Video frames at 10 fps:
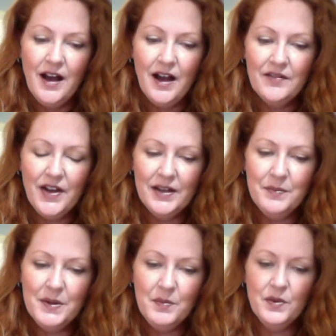I've
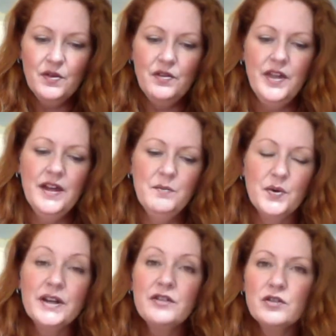had people that
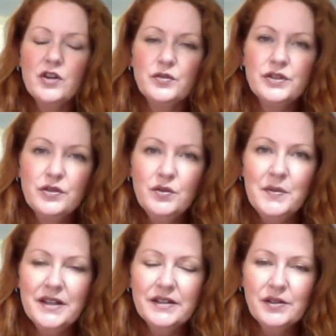bring their notes to
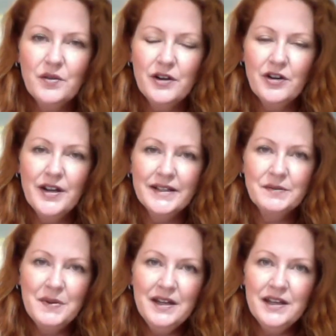me, so in our next
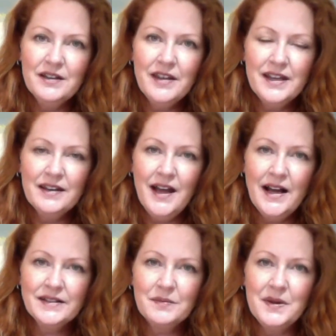meeting, they can
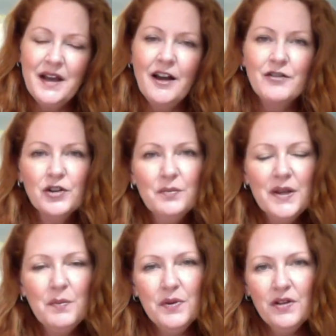ask me, I've heard
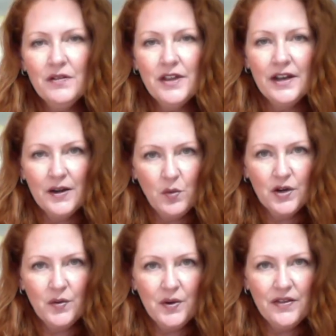people that I
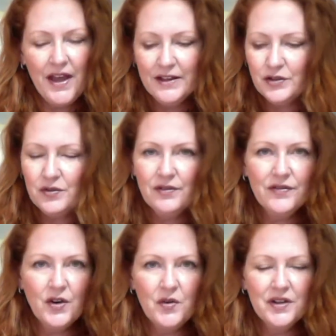work with answer the
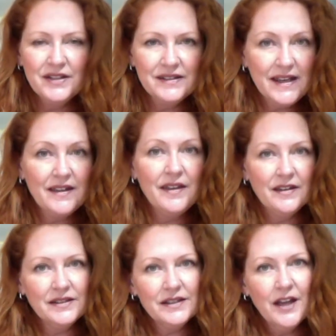phone and say
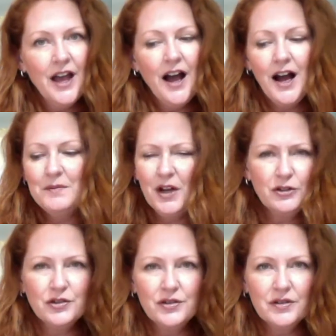this. I'm
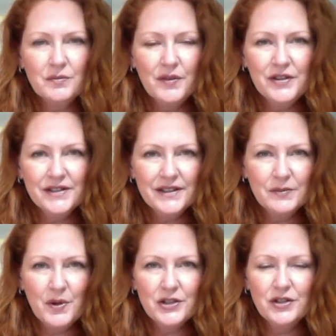not sure what this
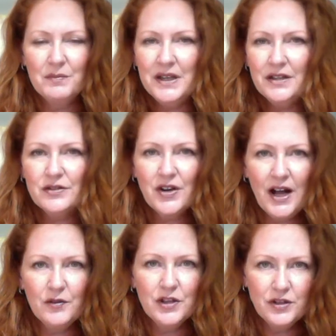expression means or
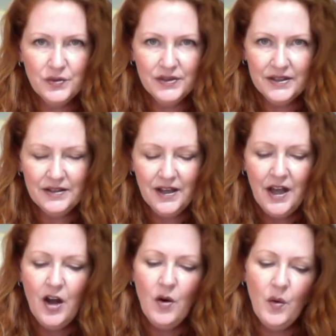how to use it.
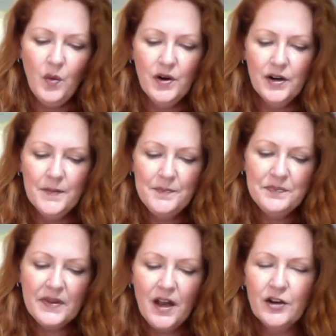Or
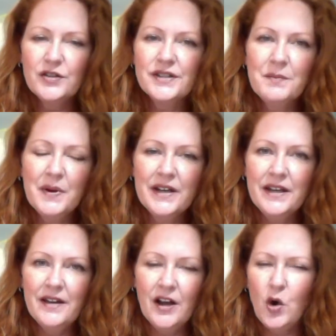I
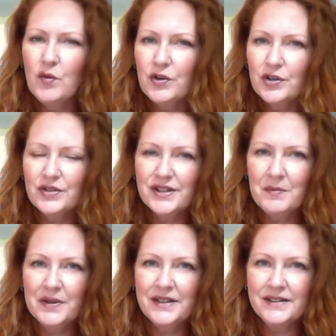overheard
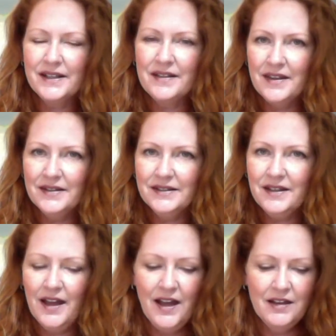somebody say this
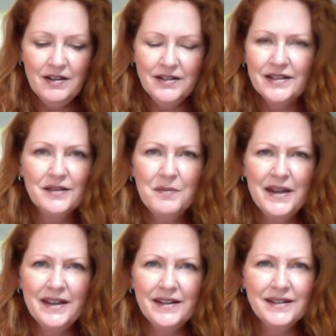and it doesn't
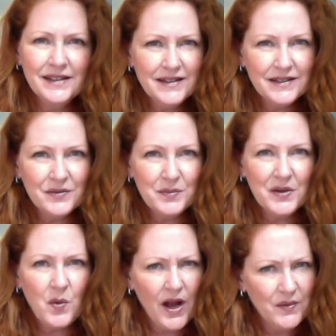make any sense to me.
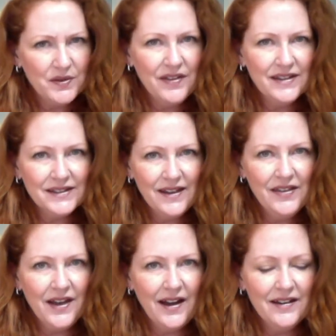Why would they say
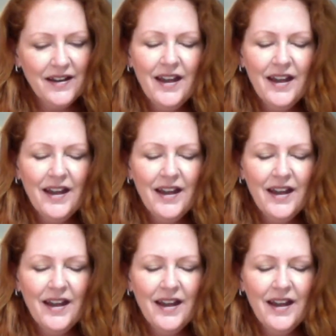that?